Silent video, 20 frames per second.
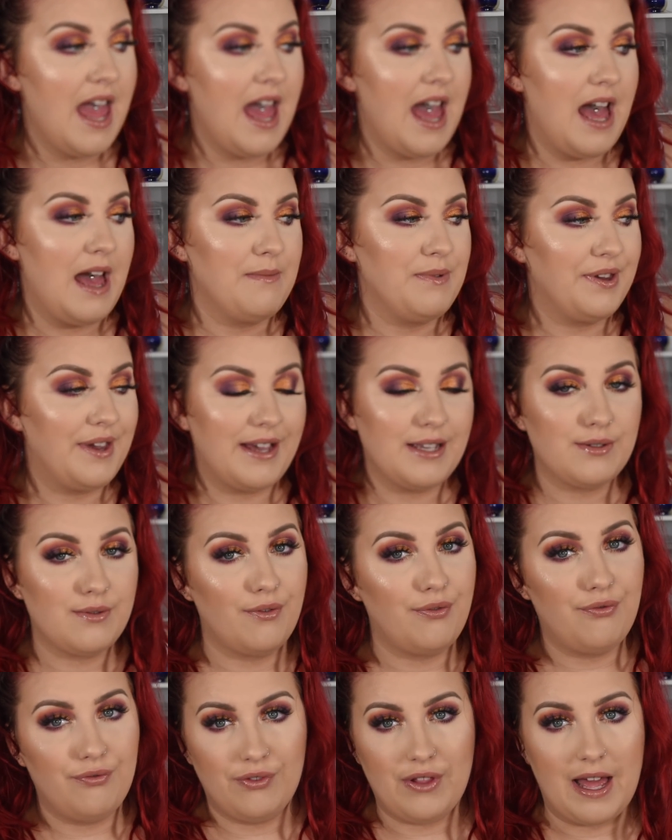You guys were
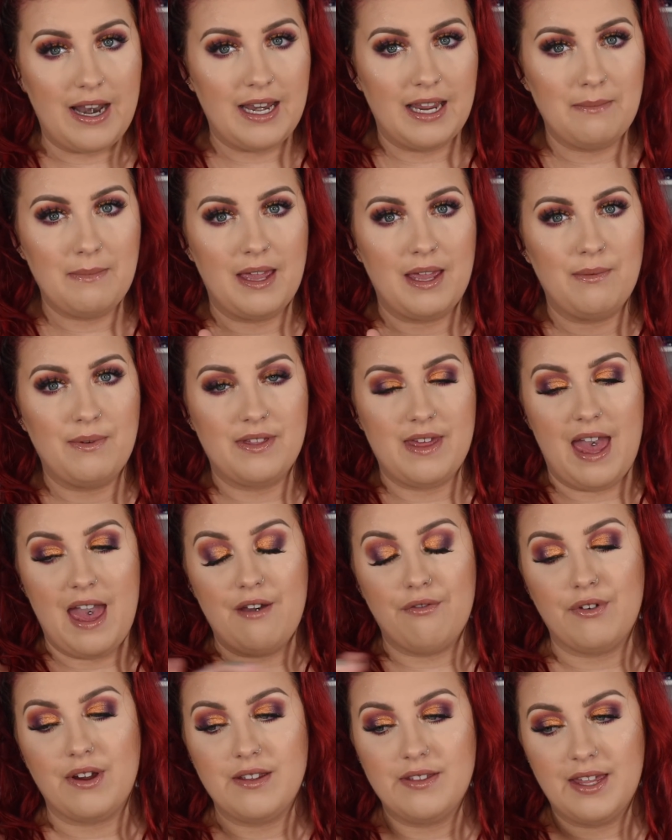flooding me with
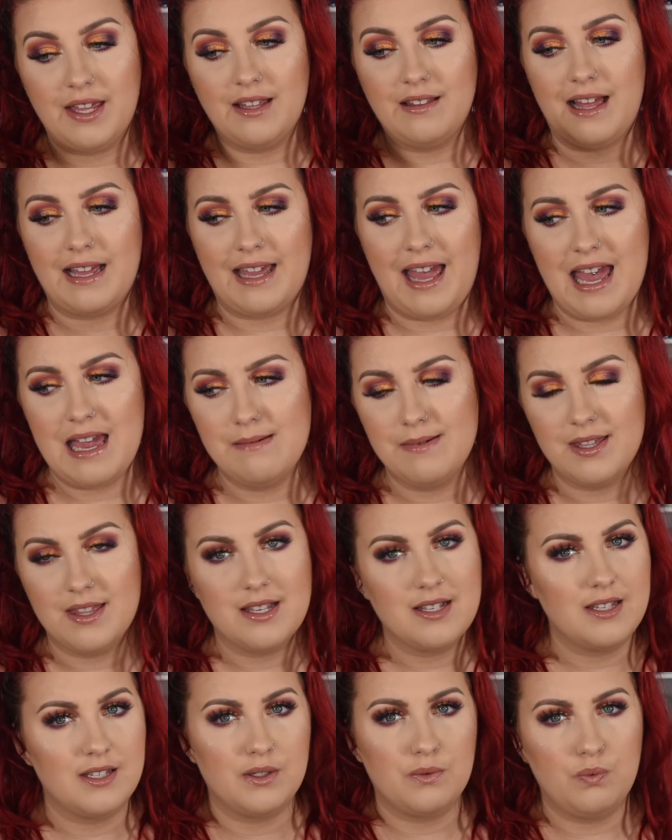everything, like, Amy,
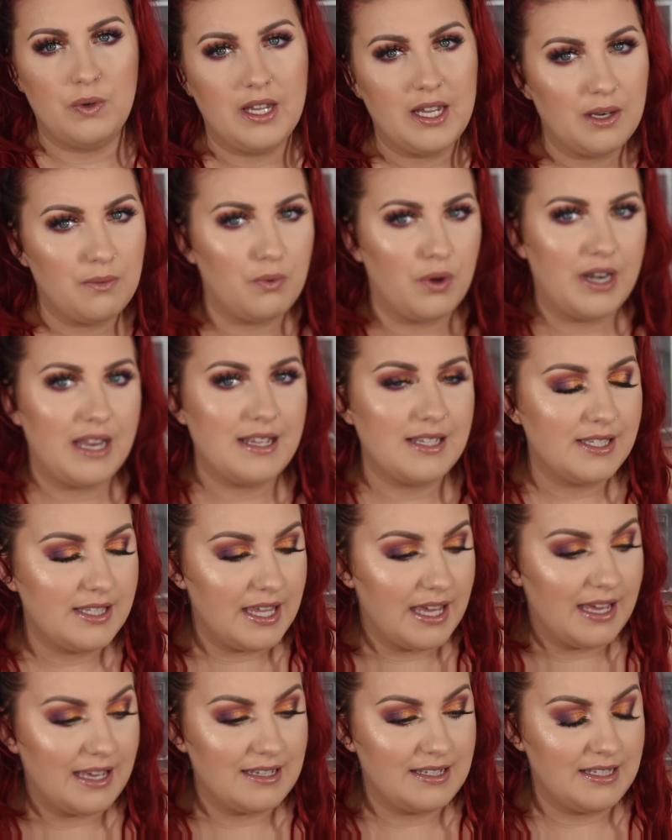this is weird, what is
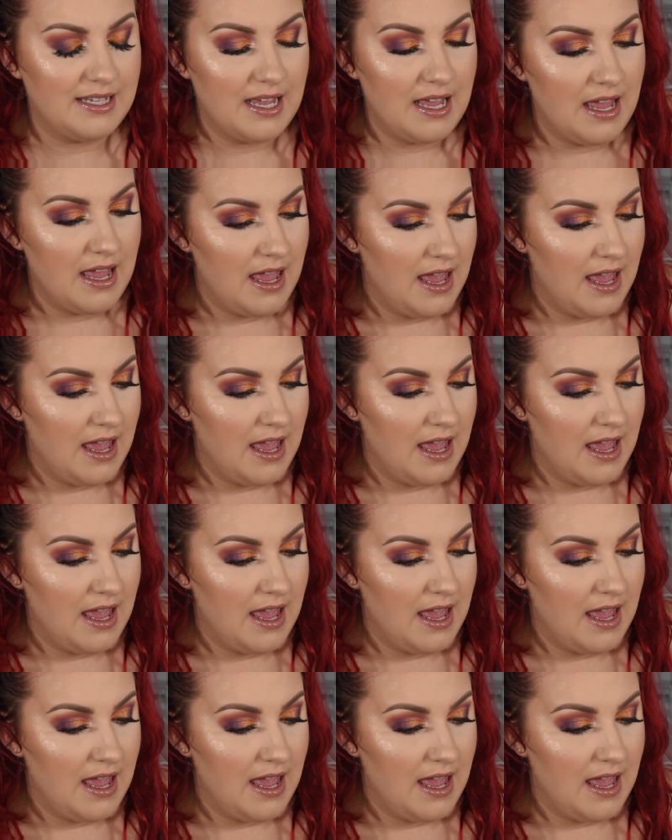this?